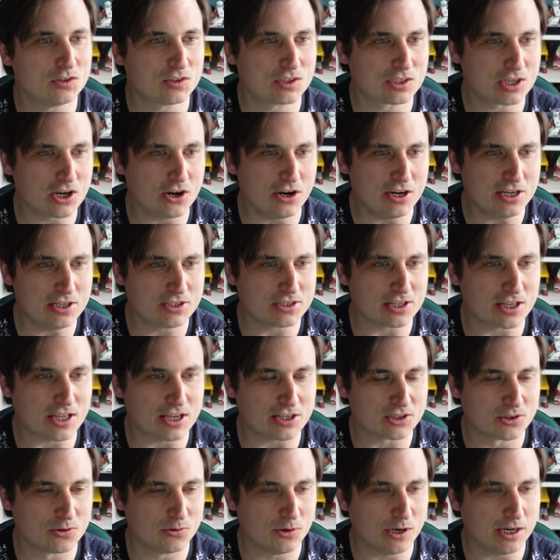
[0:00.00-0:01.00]
Sky, so
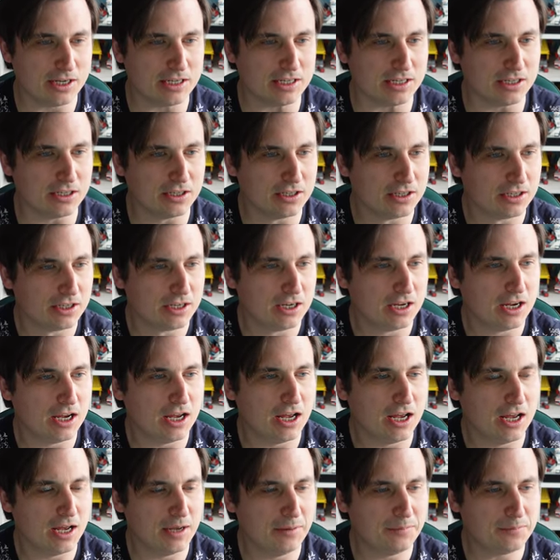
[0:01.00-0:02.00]
that's great.
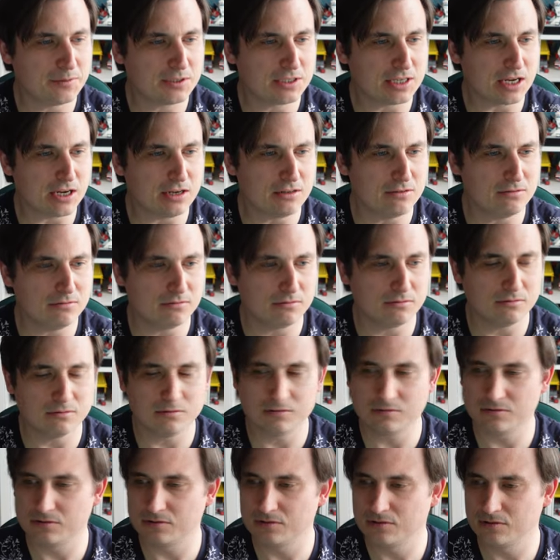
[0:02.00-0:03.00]
So
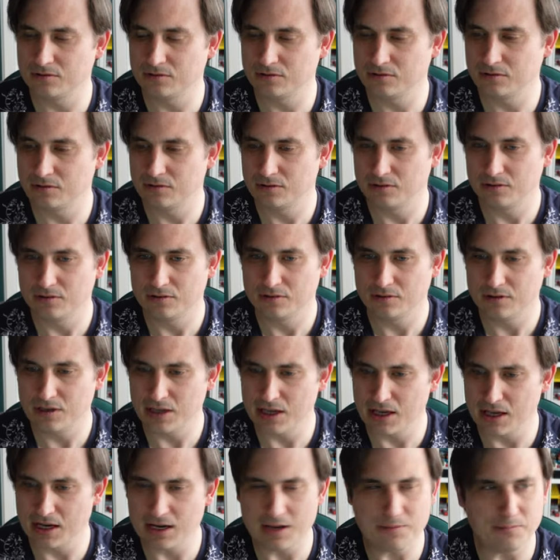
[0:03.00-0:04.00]

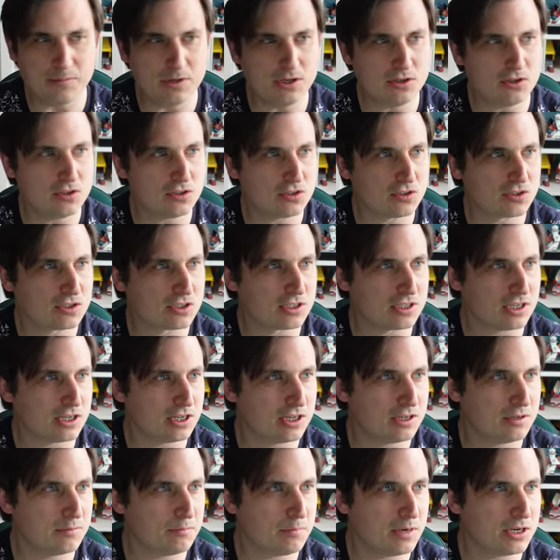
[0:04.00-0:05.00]
yeah, let me just
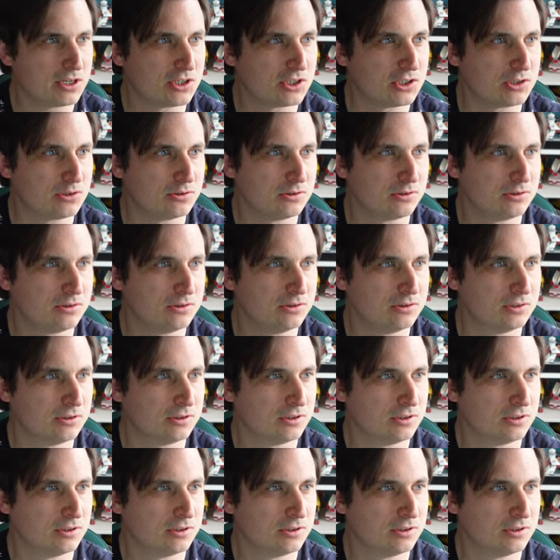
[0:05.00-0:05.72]
make sure